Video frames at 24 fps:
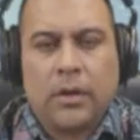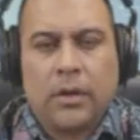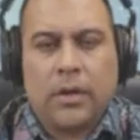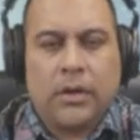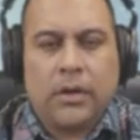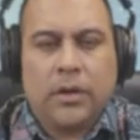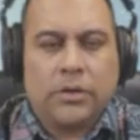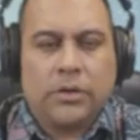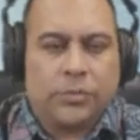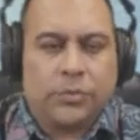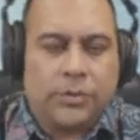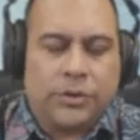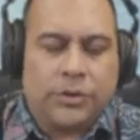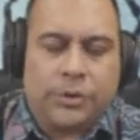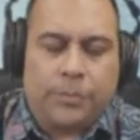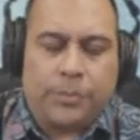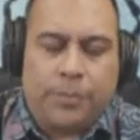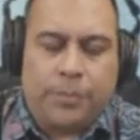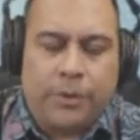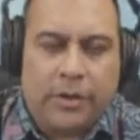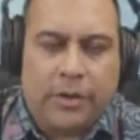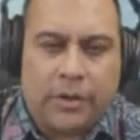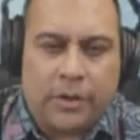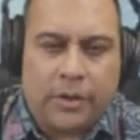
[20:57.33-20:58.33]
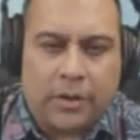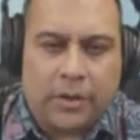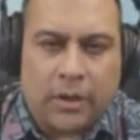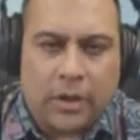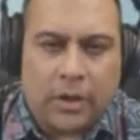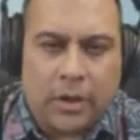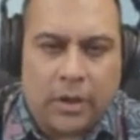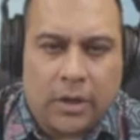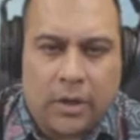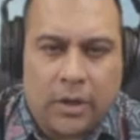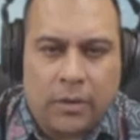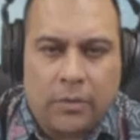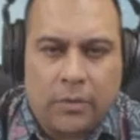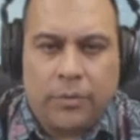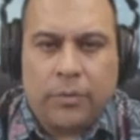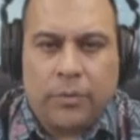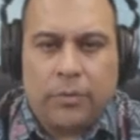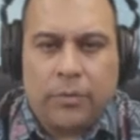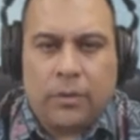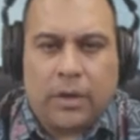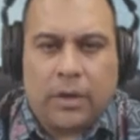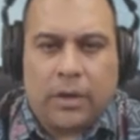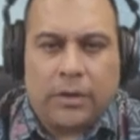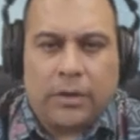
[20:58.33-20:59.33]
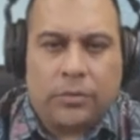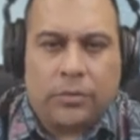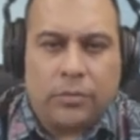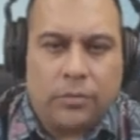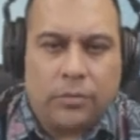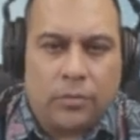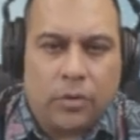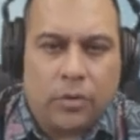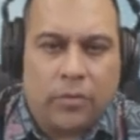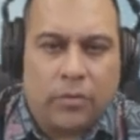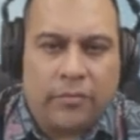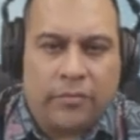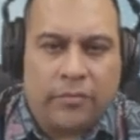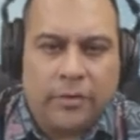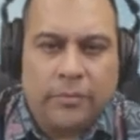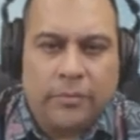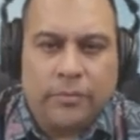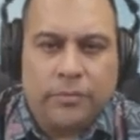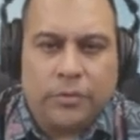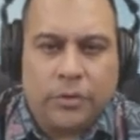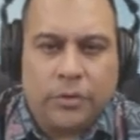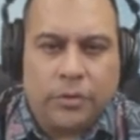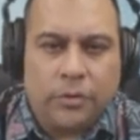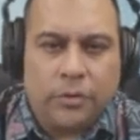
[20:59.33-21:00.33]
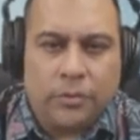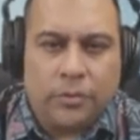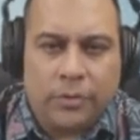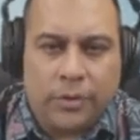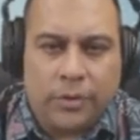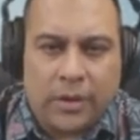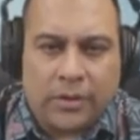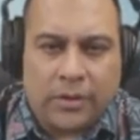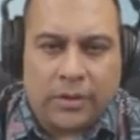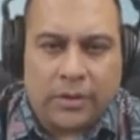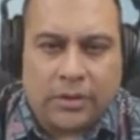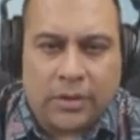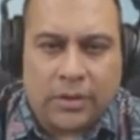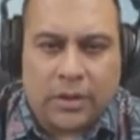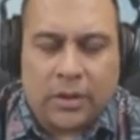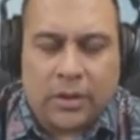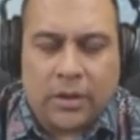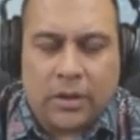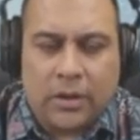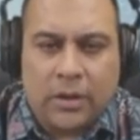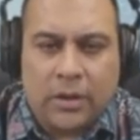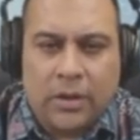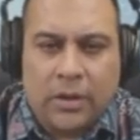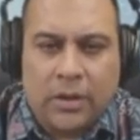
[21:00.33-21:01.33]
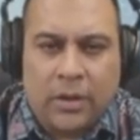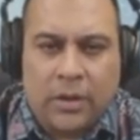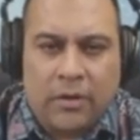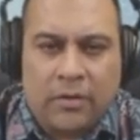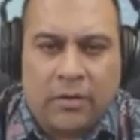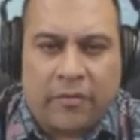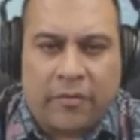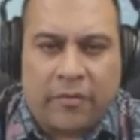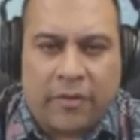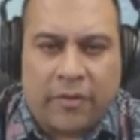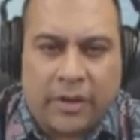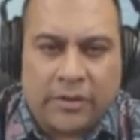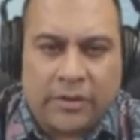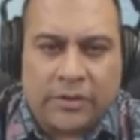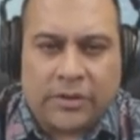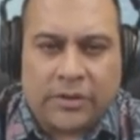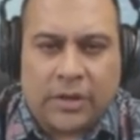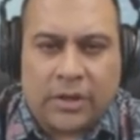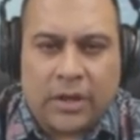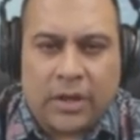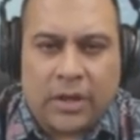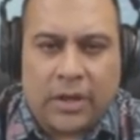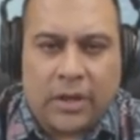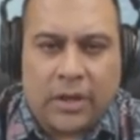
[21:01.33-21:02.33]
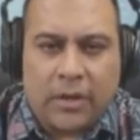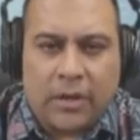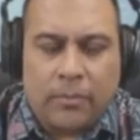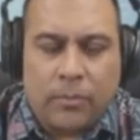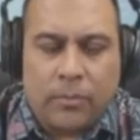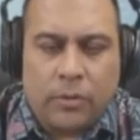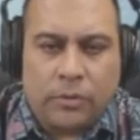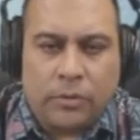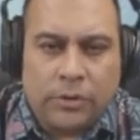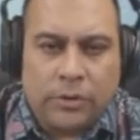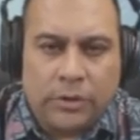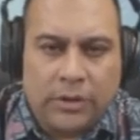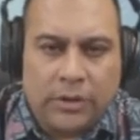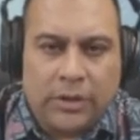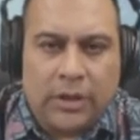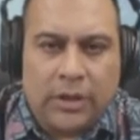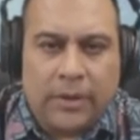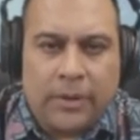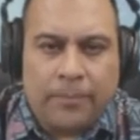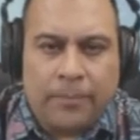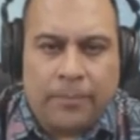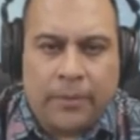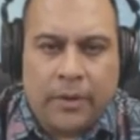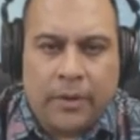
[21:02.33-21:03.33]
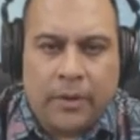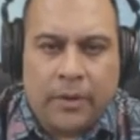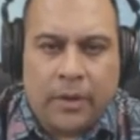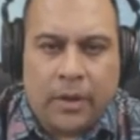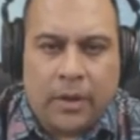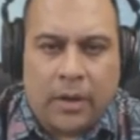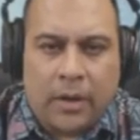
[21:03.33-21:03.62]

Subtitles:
And as we speak, we would like to confirm to you that Pfizer and Moderna